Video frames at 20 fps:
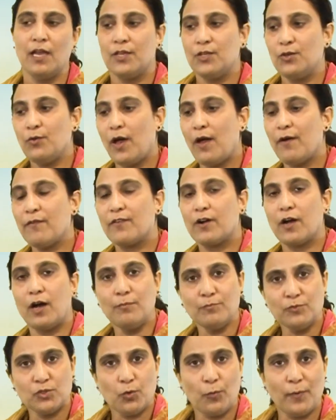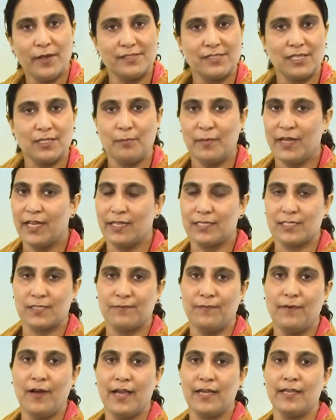You have come to visit me, it's
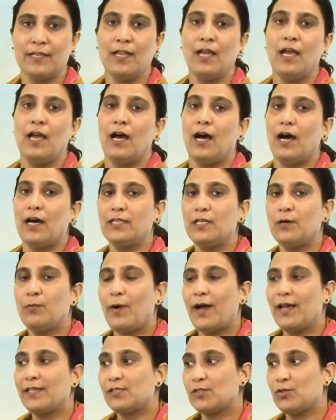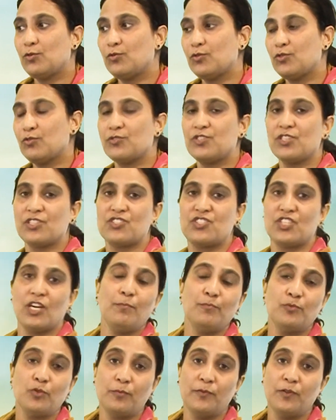fine. Otherwise, you just
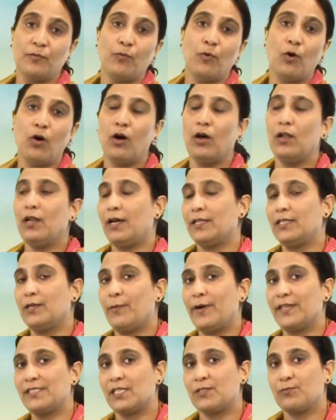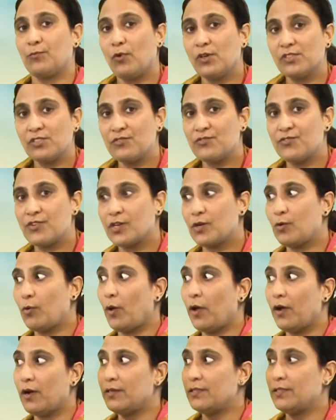jumped off the wall. Otherwise, it wasn't
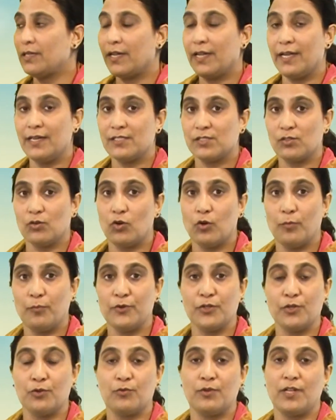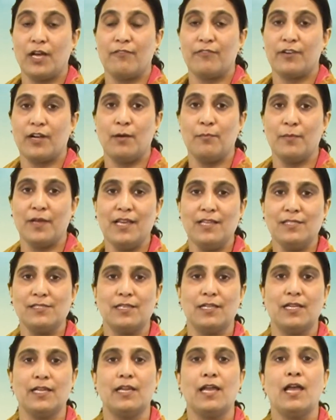required. The gates are open. You could have come
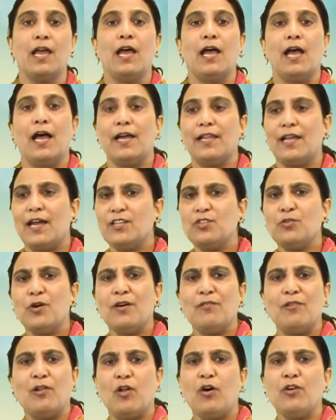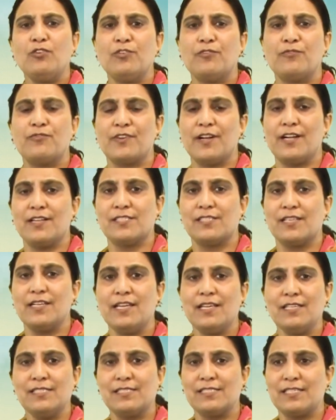easily. And I do have a lot of friends. Then
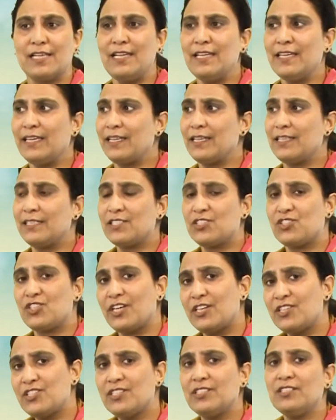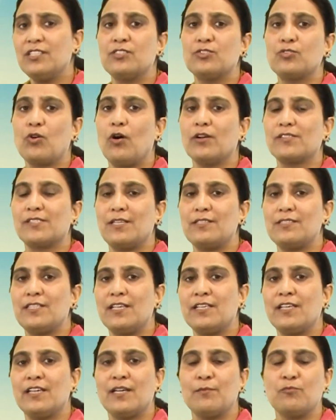he's changing the talks and
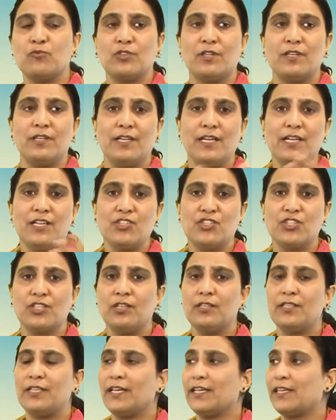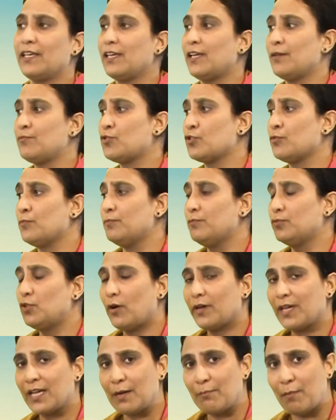taking him to the nature, taking him to
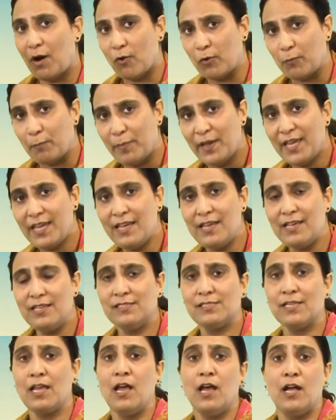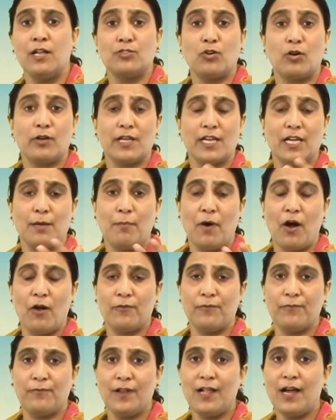talking about bees, talking about
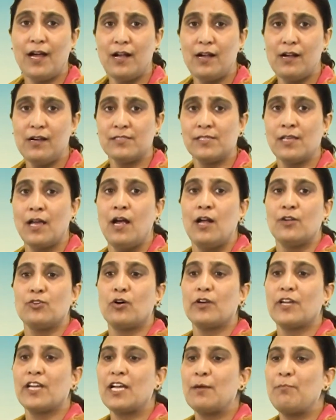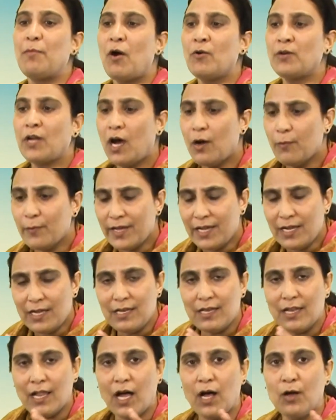flowers, talking about how he
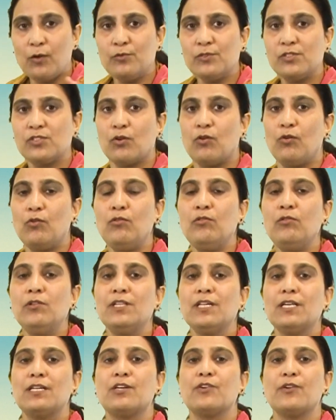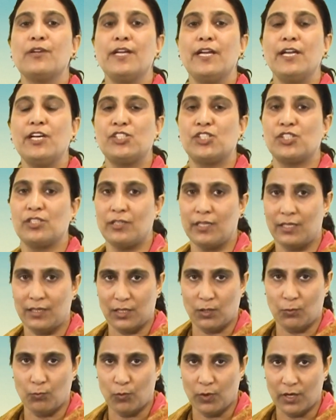loves all the creation in
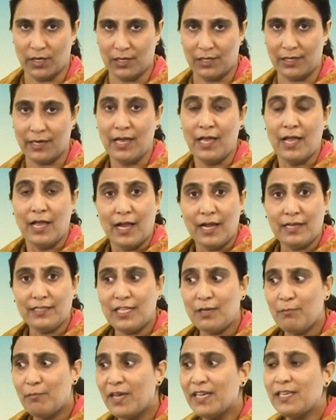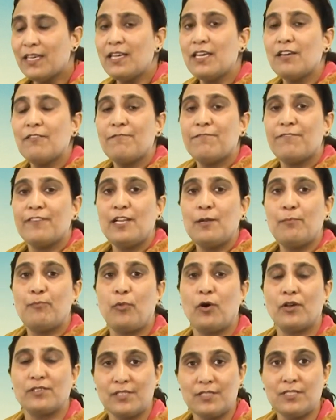the world, and then making him feel
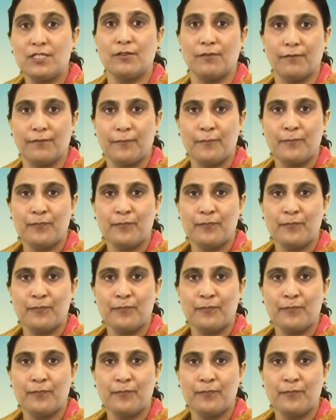positive.